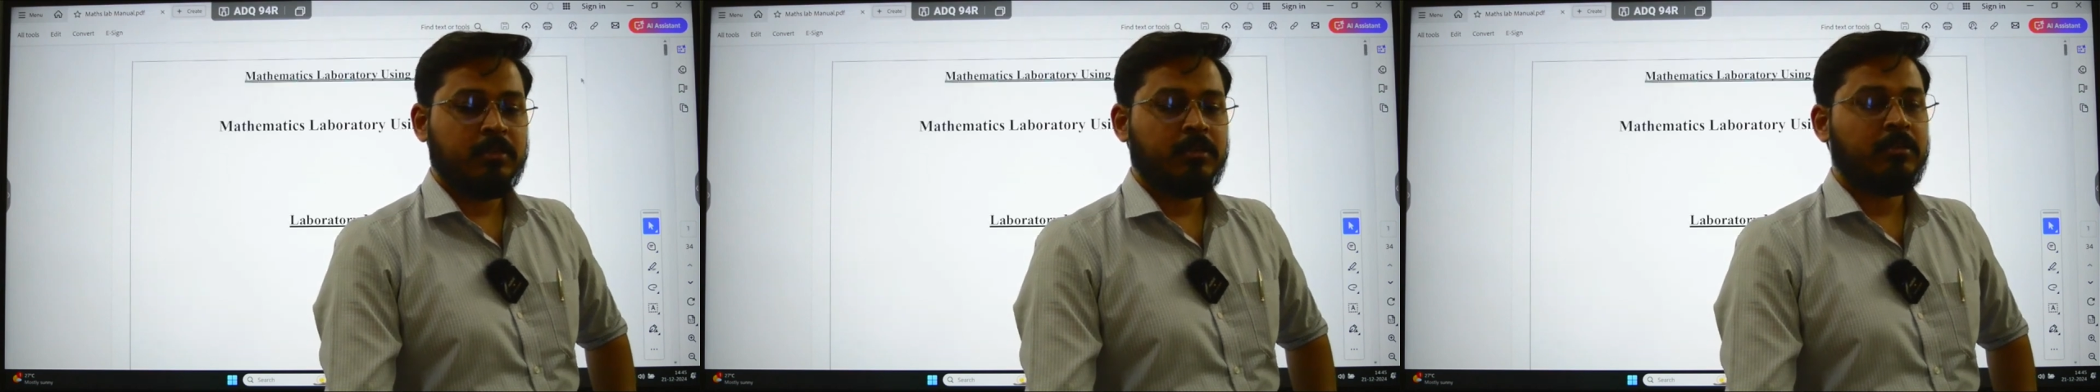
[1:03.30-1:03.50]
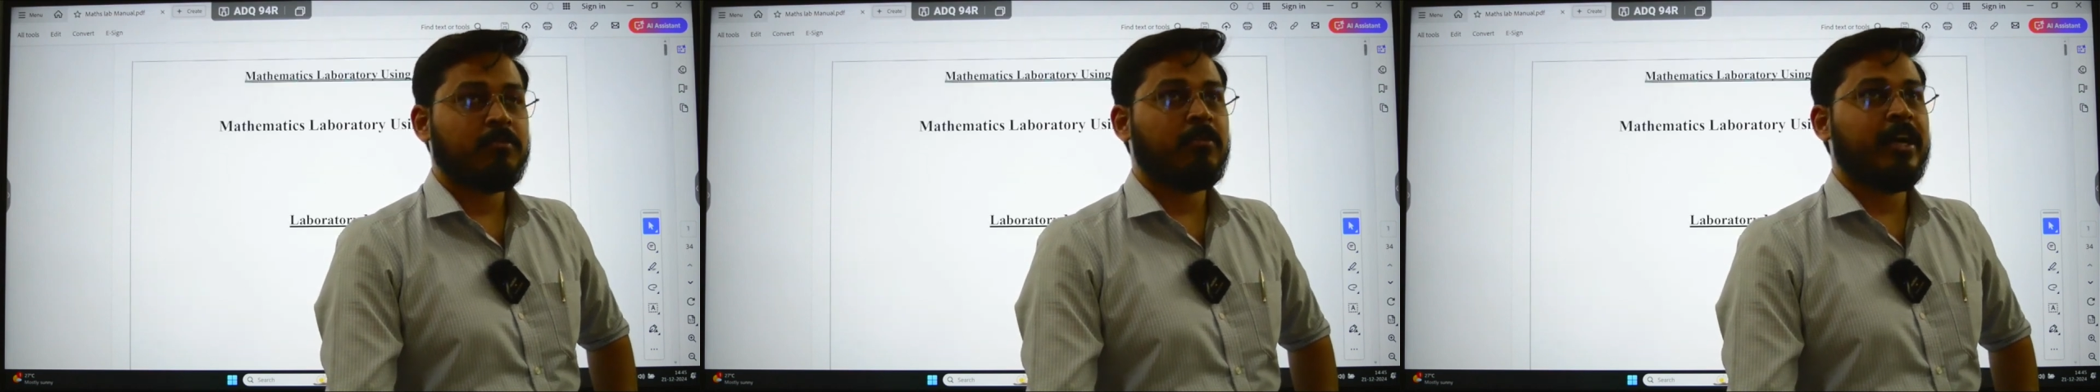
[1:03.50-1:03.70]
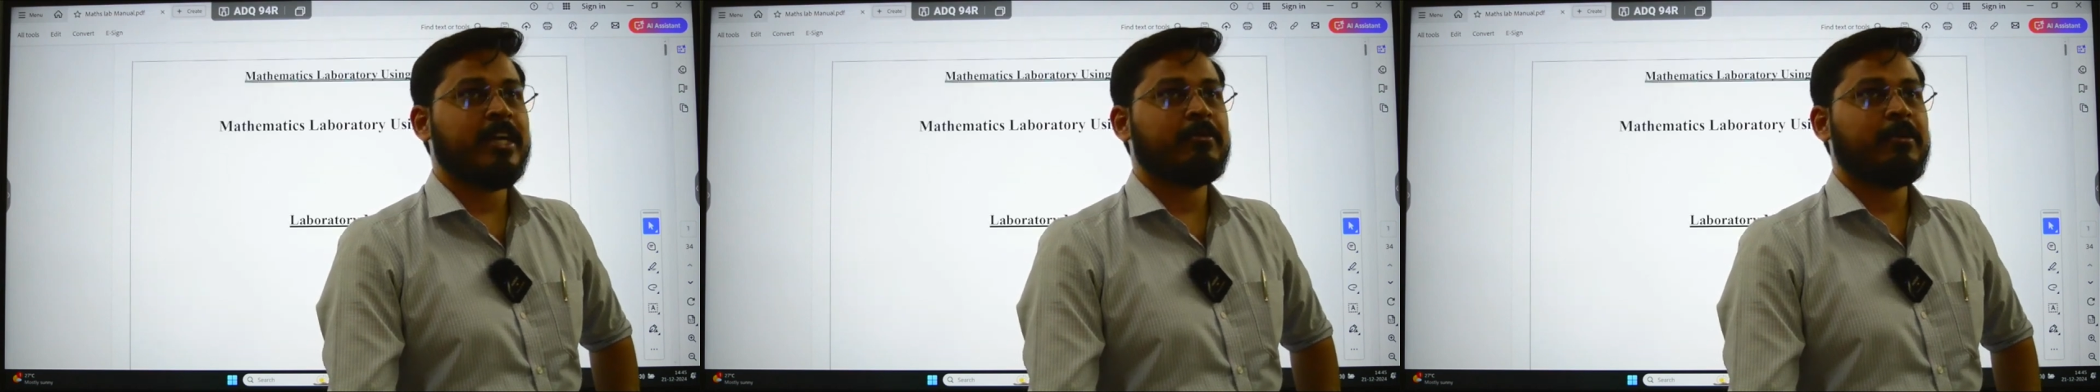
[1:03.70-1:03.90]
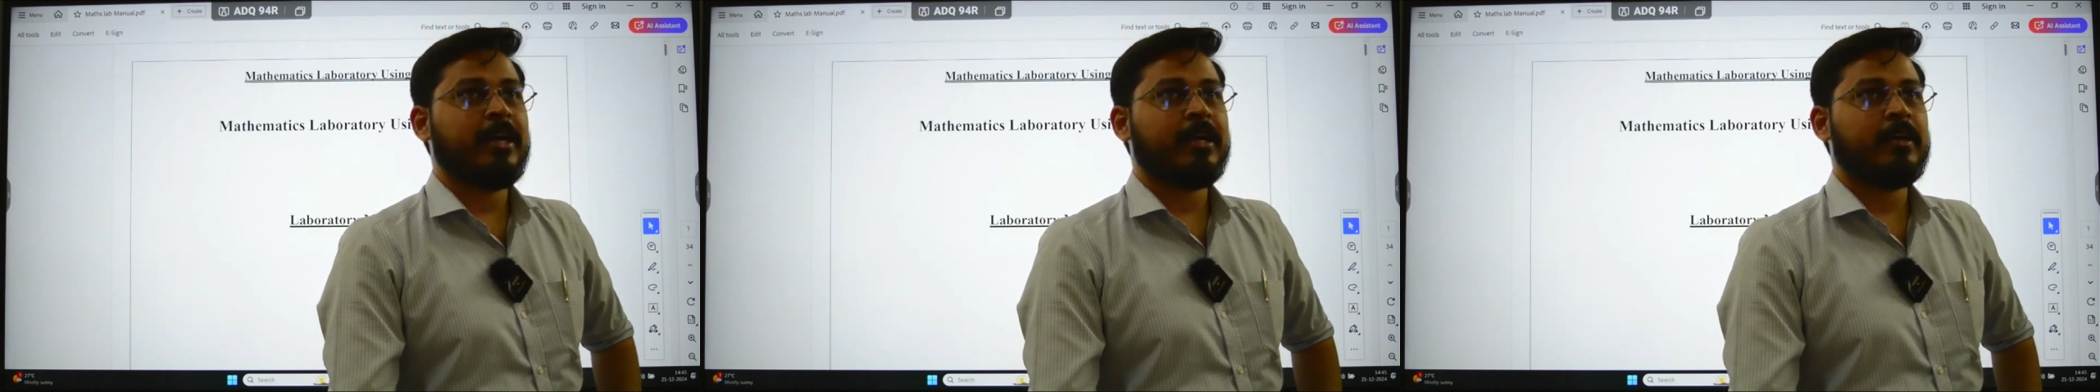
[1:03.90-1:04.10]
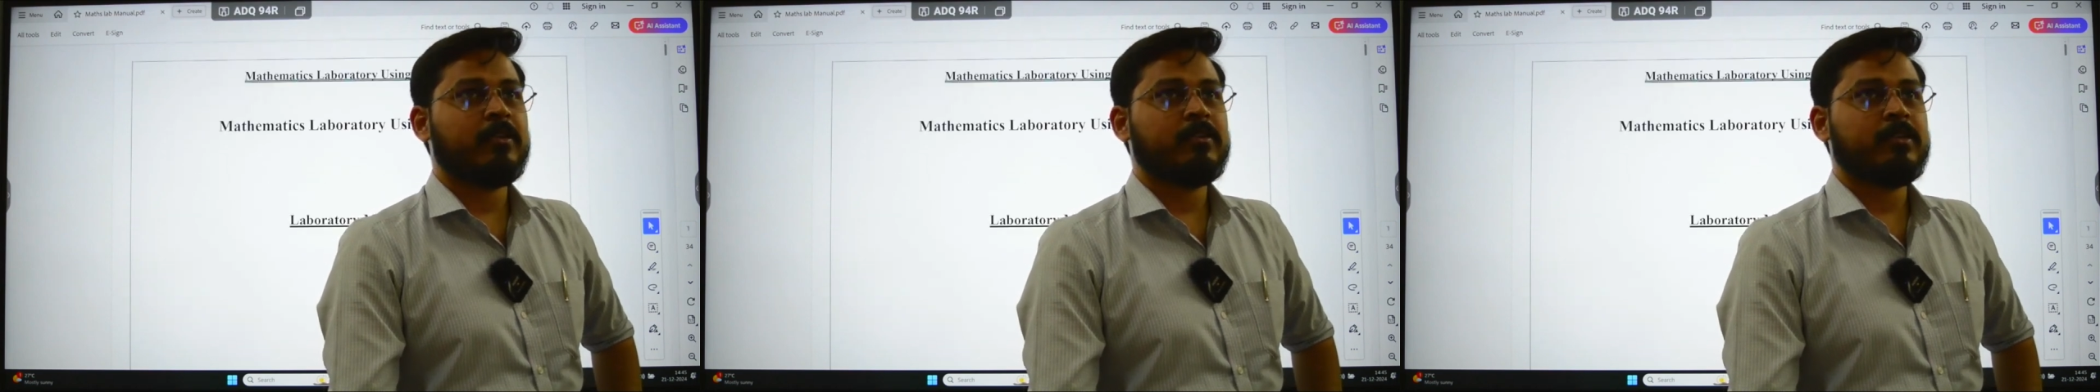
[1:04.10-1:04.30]
White
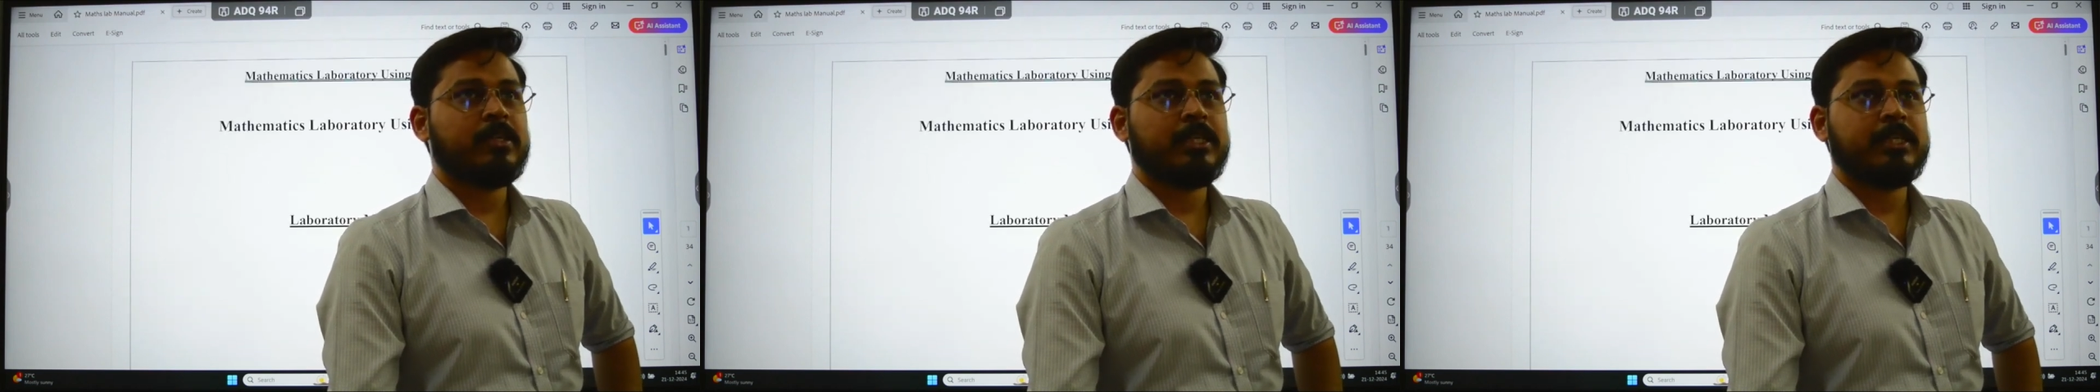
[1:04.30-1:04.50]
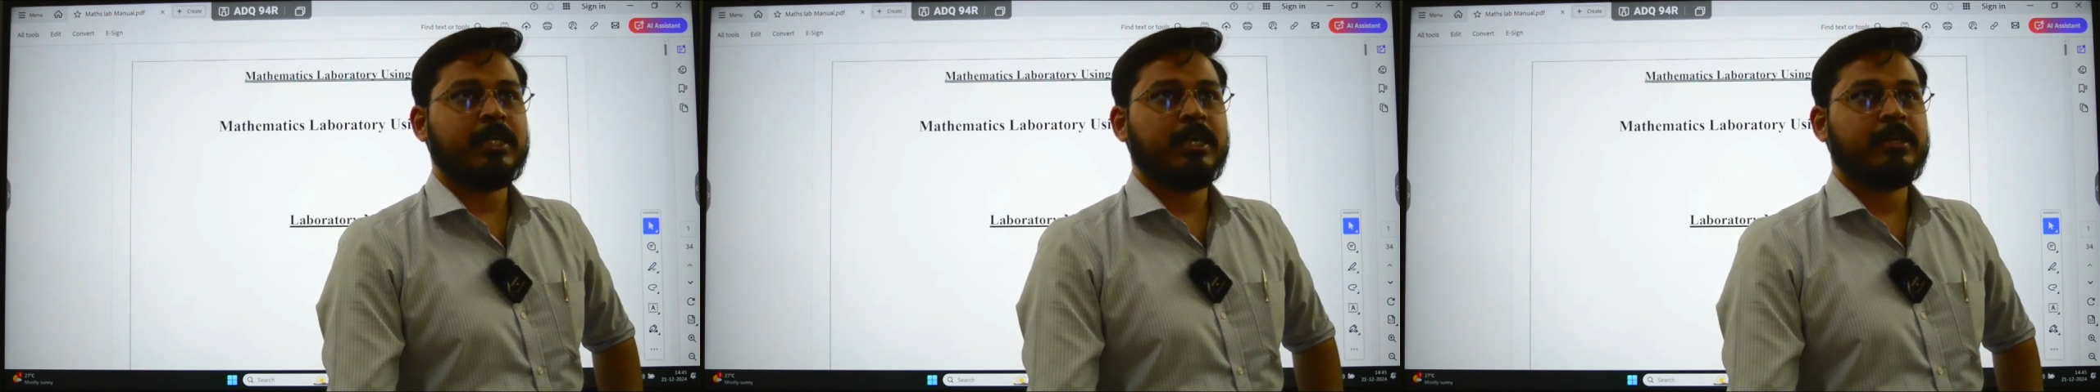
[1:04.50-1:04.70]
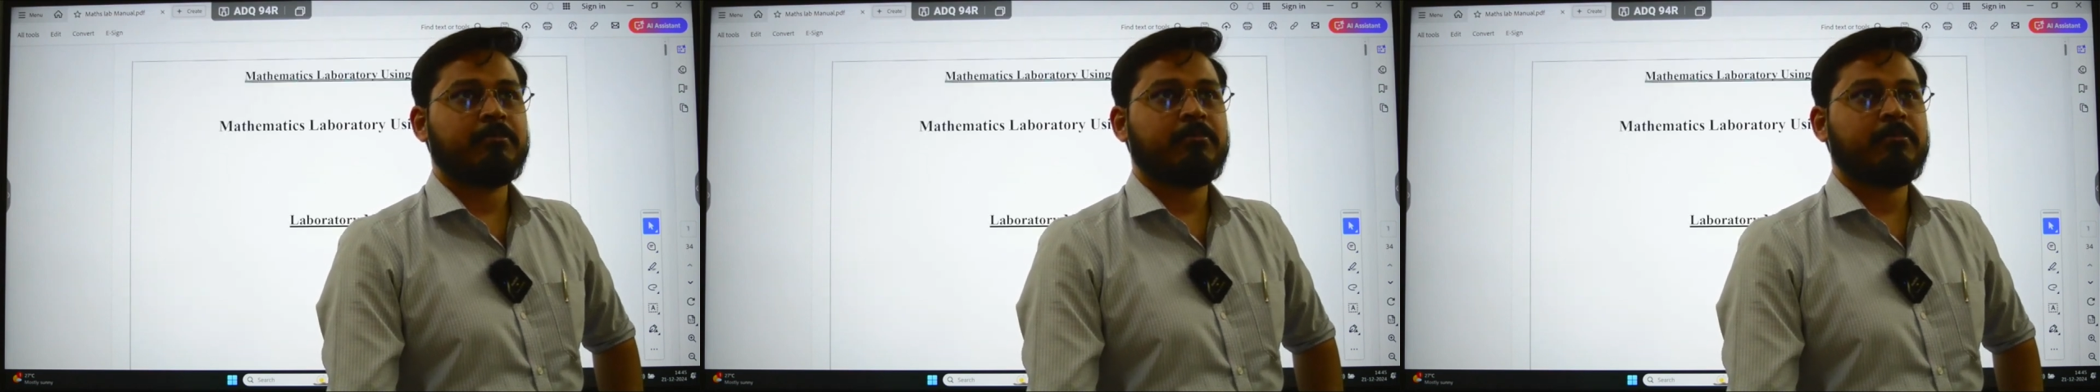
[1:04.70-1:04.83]
background, I